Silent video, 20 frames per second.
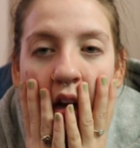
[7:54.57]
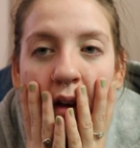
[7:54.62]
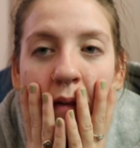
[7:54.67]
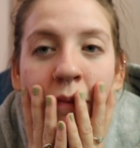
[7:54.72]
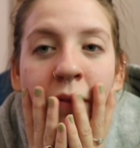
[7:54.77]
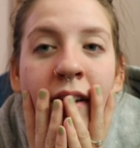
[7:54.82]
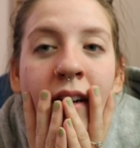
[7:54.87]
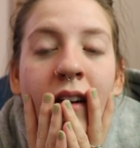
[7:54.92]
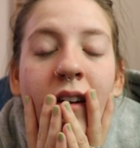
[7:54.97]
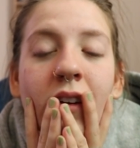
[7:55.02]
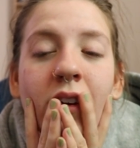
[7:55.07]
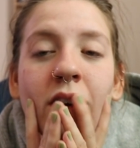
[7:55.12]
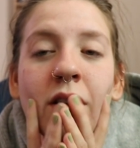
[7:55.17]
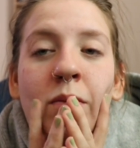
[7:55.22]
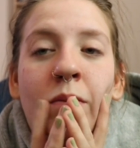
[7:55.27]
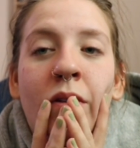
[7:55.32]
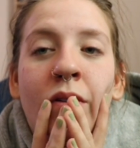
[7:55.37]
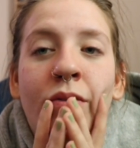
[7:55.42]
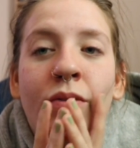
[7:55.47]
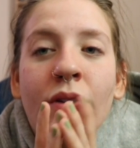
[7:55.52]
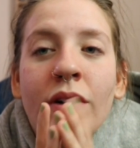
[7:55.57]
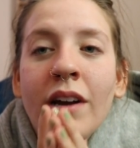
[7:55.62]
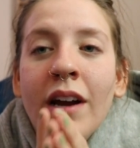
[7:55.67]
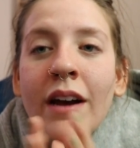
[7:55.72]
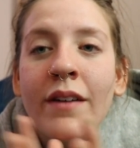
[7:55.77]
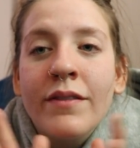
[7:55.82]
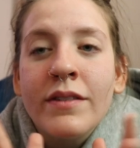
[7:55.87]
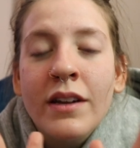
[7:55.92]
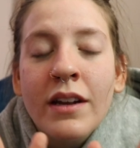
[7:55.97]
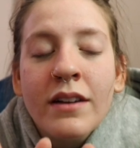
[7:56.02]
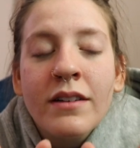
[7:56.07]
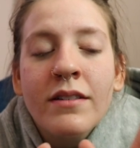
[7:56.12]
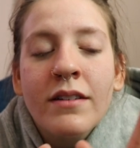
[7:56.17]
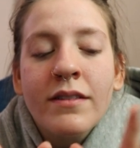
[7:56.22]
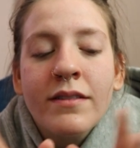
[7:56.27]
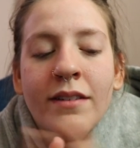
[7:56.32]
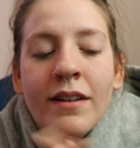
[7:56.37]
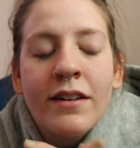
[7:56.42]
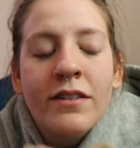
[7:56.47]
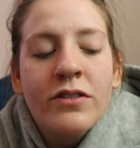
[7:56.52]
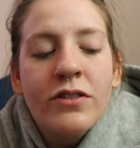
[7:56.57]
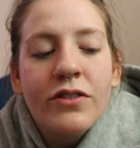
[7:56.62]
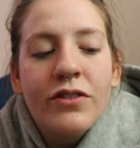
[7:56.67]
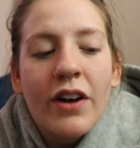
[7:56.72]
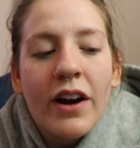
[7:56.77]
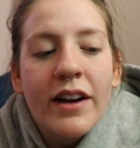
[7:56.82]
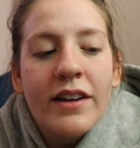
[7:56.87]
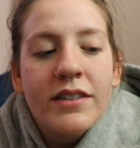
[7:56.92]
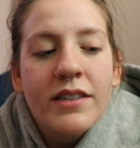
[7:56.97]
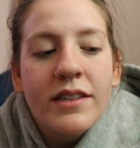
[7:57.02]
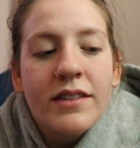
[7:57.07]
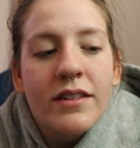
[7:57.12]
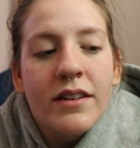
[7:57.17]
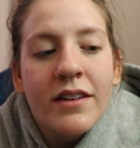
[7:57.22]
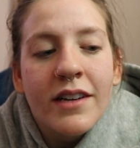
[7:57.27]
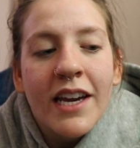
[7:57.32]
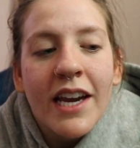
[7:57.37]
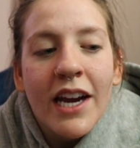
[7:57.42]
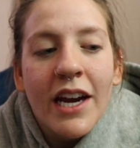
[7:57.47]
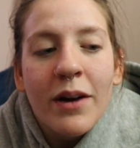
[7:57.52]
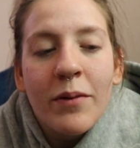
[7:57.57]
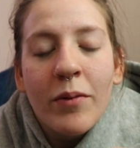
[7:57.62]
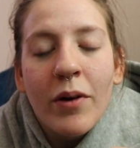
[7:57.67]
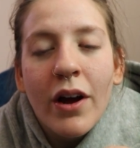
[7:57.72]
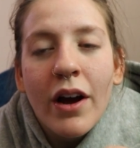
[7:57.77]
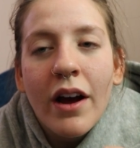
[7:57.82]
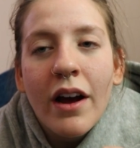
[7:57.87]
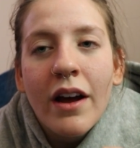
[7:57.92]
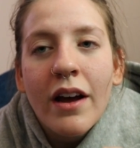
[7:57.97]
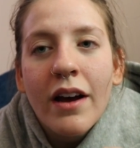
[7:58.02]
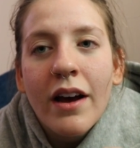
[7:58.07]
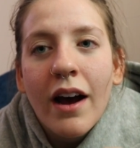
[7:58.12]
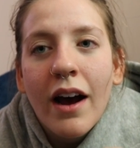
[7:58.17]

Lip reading: I'm gonna go before I have an existential crisis on camera.